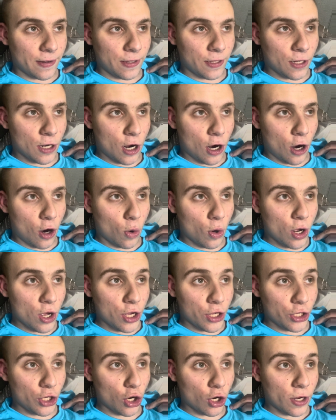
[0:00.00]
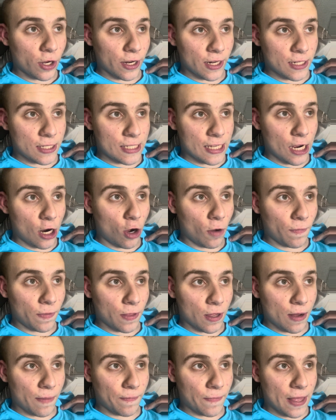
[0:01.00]
you know, you're gonna tell
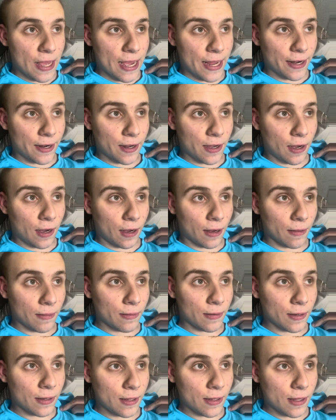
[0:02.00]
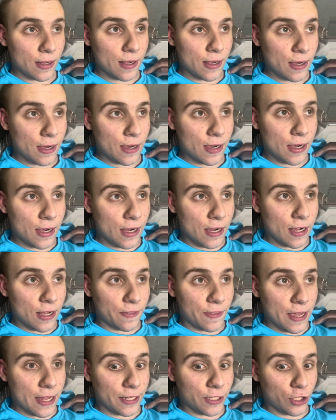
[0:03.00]
them that
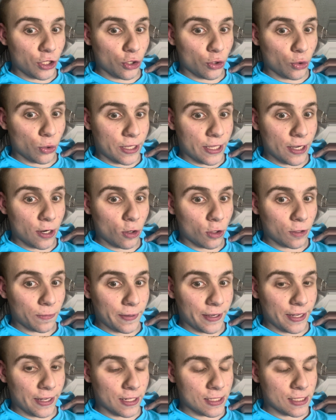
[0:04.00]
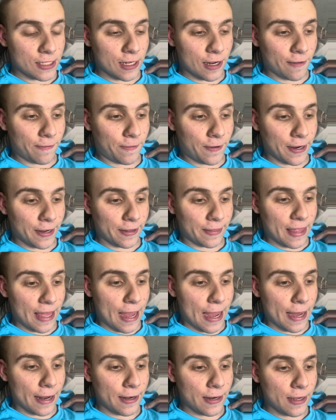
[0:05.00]
that you killed me and stuff like
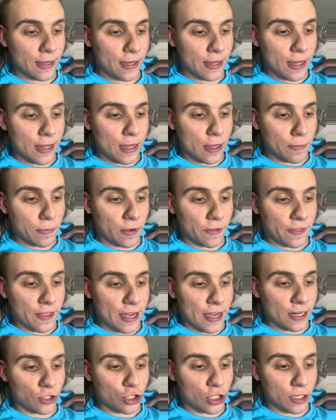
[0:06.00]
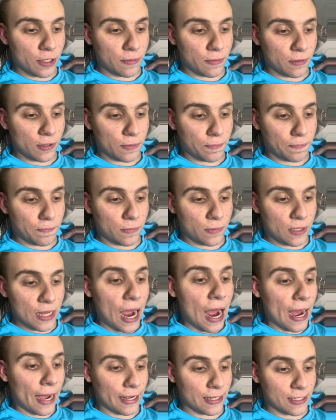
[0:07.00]
that. But then she
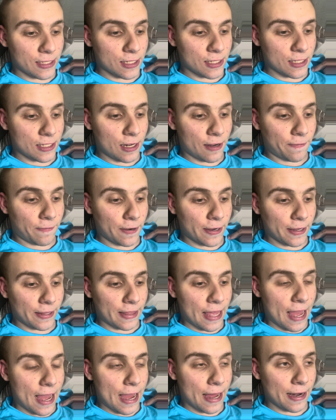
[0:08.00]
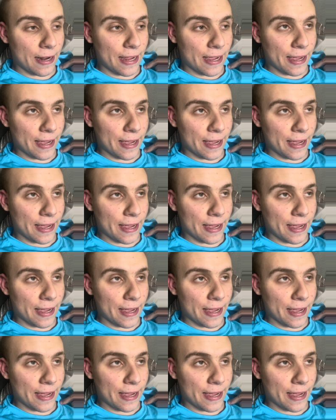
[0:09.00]
dies and stuff like that.